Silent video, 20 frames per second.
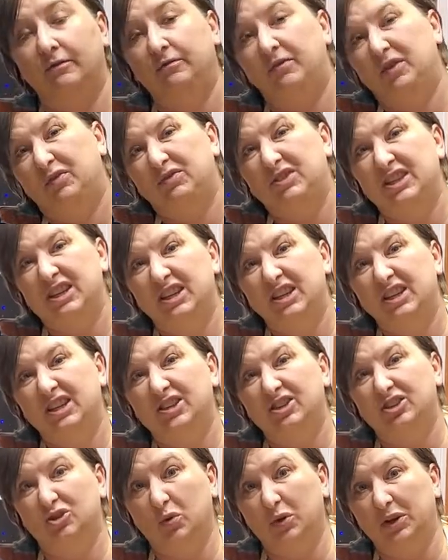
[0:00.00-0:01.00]

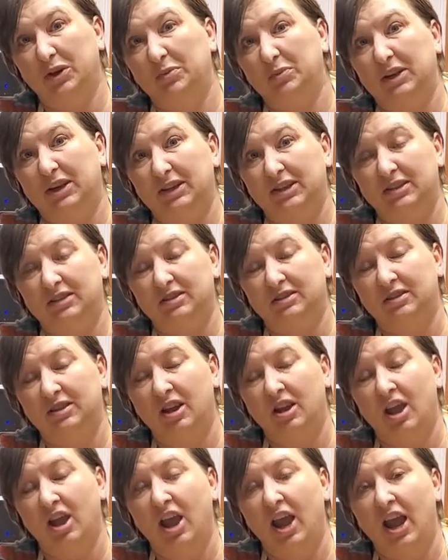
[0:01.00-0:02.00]
15 to 20 minutes
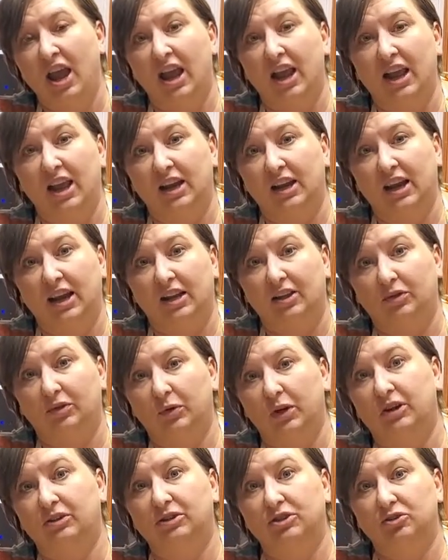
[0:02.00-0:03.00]
in a
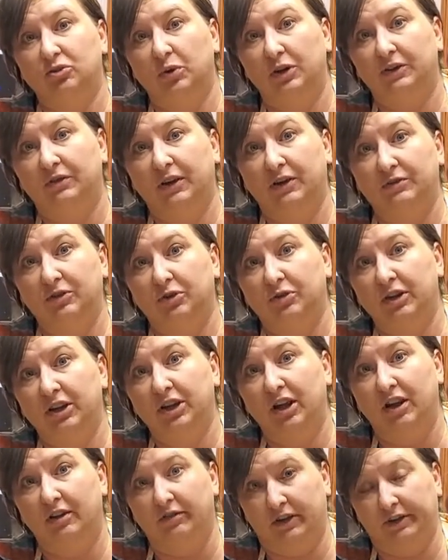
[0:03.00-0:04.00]
325
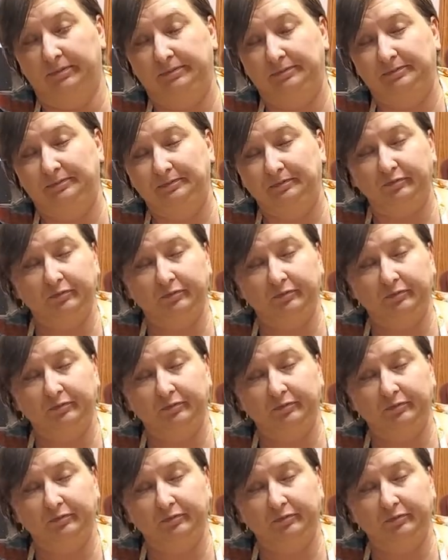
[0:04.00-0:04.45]
degree oven.